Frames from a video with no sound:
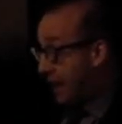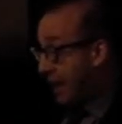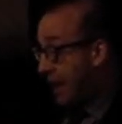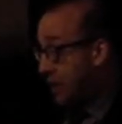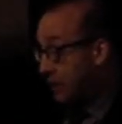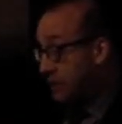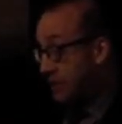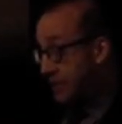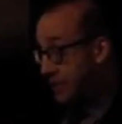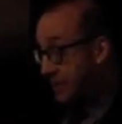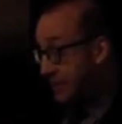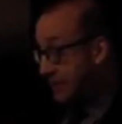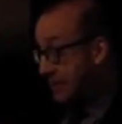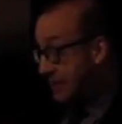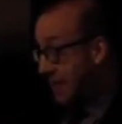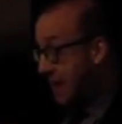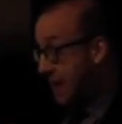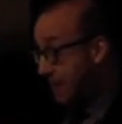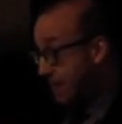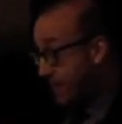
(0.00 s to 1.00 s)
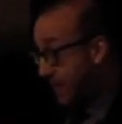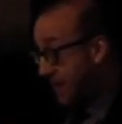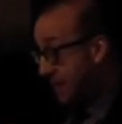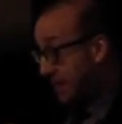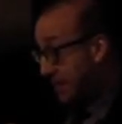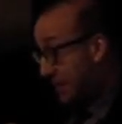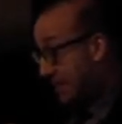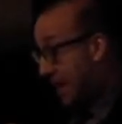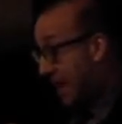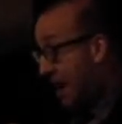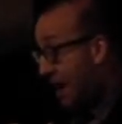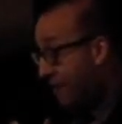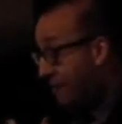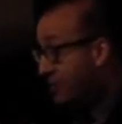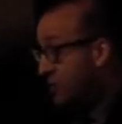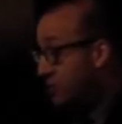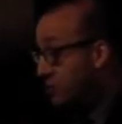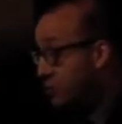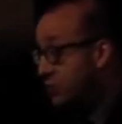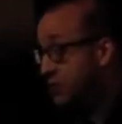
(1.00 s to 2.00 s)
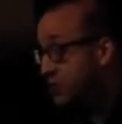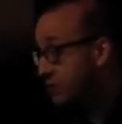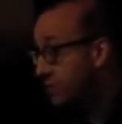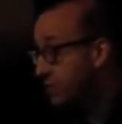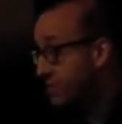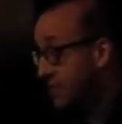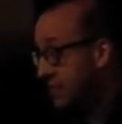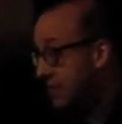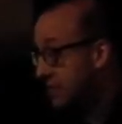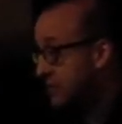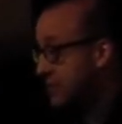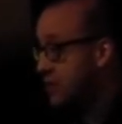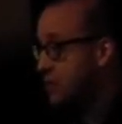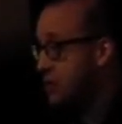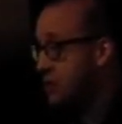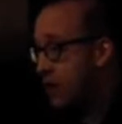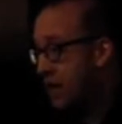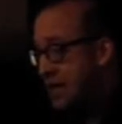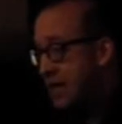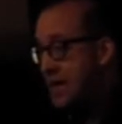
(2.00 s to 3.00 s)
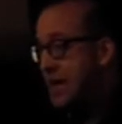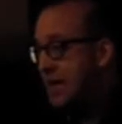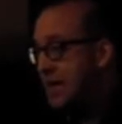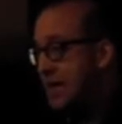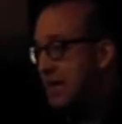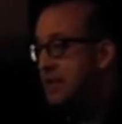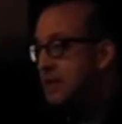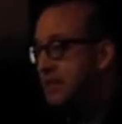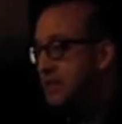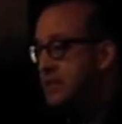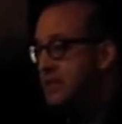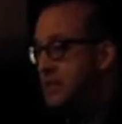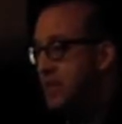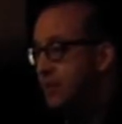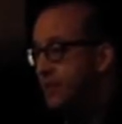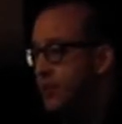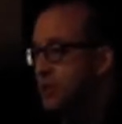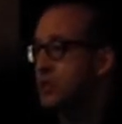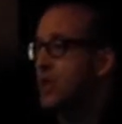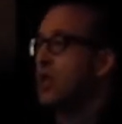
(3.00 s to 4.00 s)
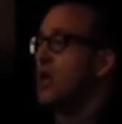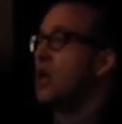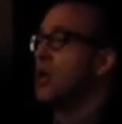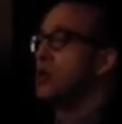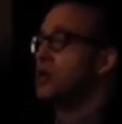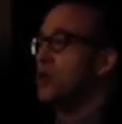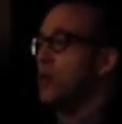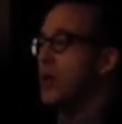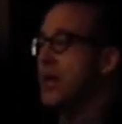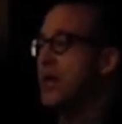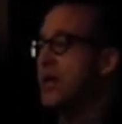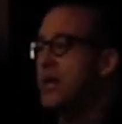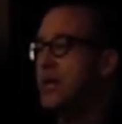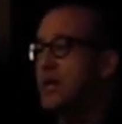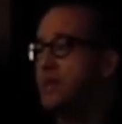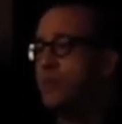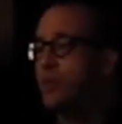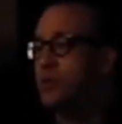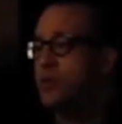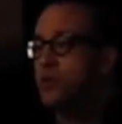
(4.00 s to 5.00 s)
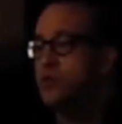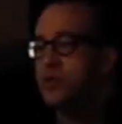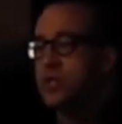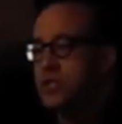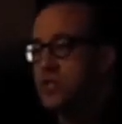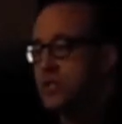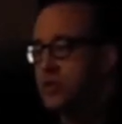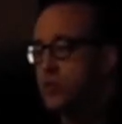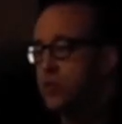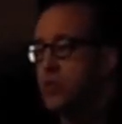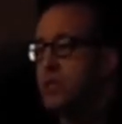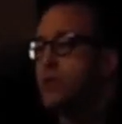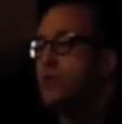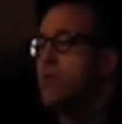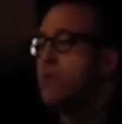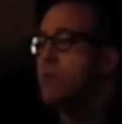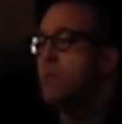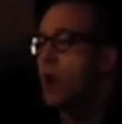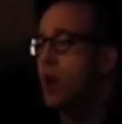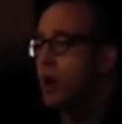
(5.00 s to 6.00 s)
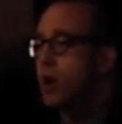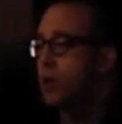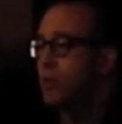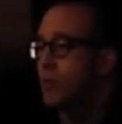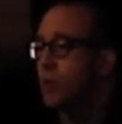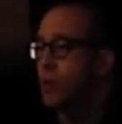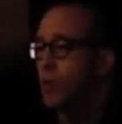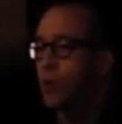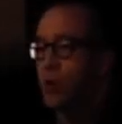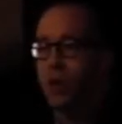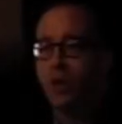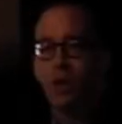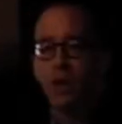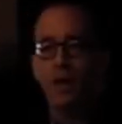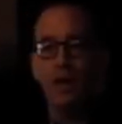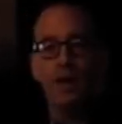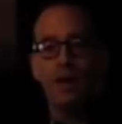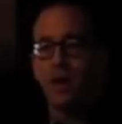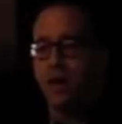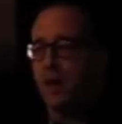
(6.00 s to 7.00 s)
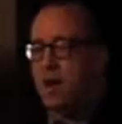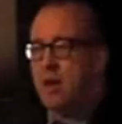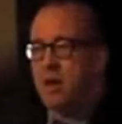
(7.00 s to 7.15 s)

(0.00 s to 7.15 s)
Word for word: accounting in the state, but he says, I have to do this from the exterior. I can't get these numbers. So he produces this really remarkable work.